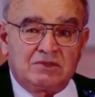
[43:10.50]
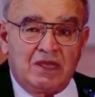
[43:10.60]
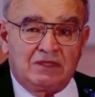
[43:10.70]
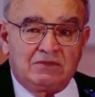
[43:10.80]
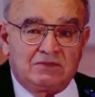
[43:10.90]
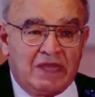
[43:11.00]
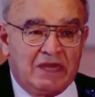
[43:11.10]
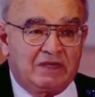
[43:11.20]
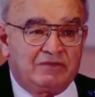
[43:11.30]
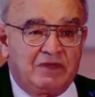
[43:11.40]
had to
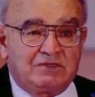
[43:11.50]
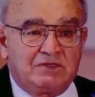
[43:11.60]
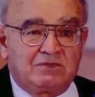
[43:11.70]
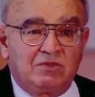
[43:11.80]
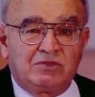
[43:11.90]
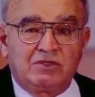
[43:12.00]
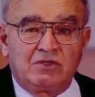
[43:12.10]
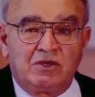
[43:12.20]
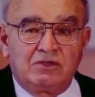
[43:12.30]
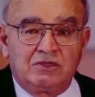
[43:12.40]
sacrifice its water
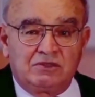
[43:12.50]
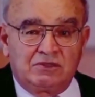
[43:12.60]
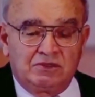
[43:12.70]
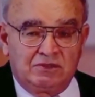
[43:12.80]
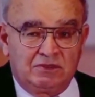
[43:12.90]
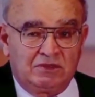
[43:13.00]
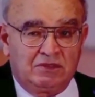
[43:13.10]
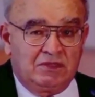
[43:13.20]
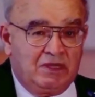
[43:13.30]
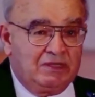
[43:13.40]
content,
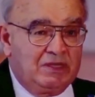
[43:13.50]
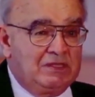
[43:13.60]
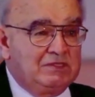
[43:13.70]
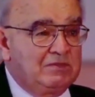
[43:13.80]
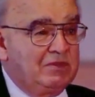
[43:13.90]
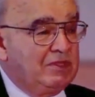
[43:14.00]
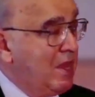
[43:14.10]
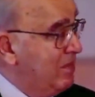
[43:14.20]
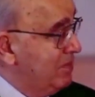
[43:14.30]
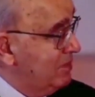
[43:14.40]
and that is what
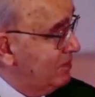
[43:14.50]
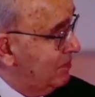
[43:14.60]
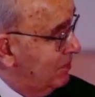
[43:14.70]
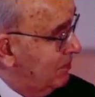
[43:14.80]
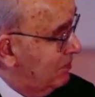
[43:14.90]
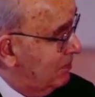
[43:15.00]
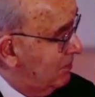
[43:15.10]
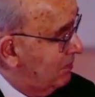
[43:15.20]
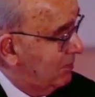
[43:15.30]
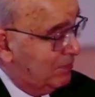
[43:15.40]
happens.
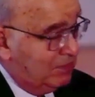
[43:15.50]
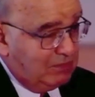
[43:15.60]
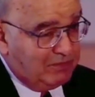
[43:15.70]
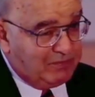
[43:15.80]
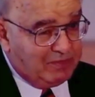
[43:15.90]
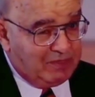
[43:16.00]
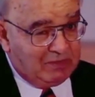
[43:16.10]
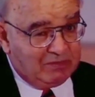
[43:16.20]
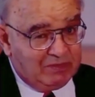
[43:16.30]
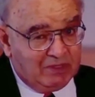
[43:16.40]
Don't
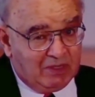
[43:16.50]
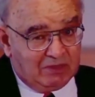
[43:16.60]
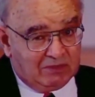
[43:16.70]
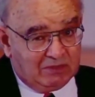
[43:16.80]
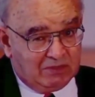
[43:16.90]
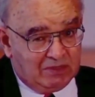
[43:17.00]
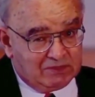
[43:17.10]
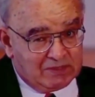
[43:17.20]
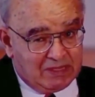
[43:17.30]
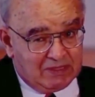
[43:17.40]
forget, we are a
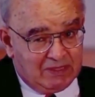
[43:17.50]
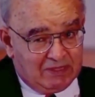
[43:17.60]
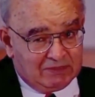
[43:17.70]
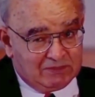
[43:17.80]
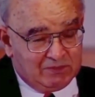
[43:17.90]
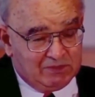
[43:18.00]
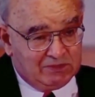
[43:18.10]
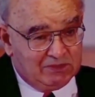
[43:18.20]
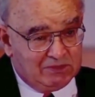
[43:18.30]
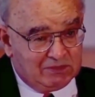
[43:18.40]
satellite
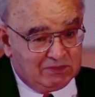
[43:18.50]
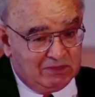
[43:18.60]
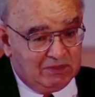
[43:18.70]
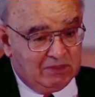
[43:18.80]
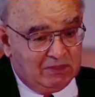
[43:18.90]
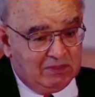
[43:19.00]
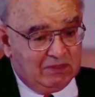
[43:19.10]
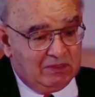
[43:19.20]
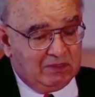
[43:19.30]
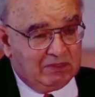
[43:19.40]
species
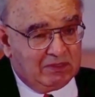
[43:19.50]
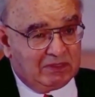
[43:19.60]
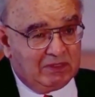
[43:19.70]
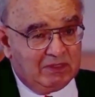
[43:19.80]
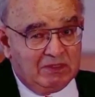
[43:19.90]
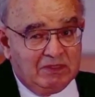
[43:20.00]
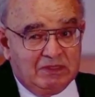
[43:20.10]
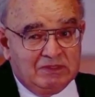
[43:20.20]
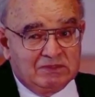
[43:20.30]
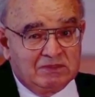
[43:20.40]
that
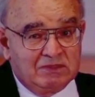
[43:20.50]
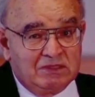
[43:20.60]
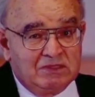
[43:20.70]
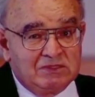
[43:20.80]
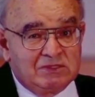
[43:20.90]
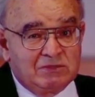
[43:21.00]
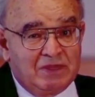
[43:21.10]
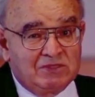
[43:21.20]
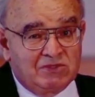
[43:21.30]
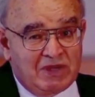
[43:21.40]
is in
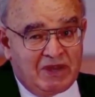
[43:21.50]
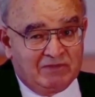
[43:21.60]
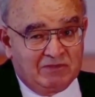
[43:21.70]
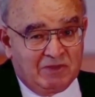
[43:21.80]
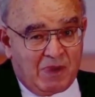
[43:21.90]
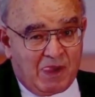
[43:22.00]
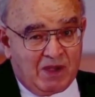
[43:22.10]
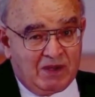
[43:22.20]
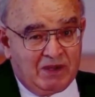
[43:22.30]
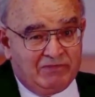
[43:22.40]
space travel.
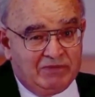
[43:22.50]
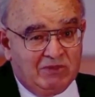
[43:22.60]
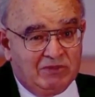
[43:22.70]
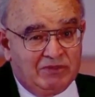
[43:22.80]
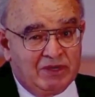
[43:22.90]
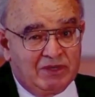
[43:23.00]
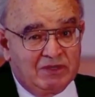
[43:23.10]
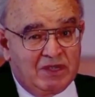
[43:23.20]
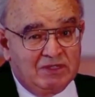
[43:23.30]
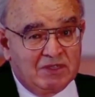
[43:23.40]
If we don't
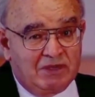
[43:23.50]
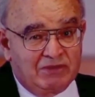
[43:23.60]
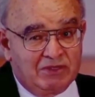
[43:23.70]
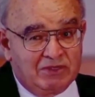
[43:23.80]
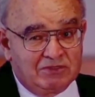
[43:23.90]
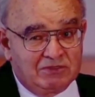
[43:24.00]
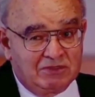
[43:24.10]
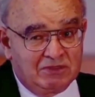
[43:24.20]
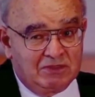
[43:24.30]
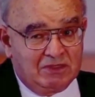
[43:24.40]
recognize our
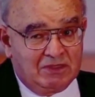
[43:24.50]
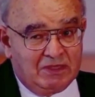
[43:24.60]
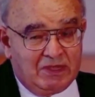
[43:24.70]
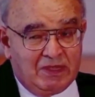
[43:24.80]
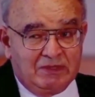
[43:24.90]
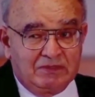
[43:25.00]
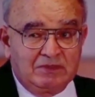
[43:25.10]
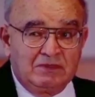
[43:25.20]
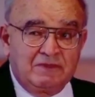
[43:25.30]
thirst and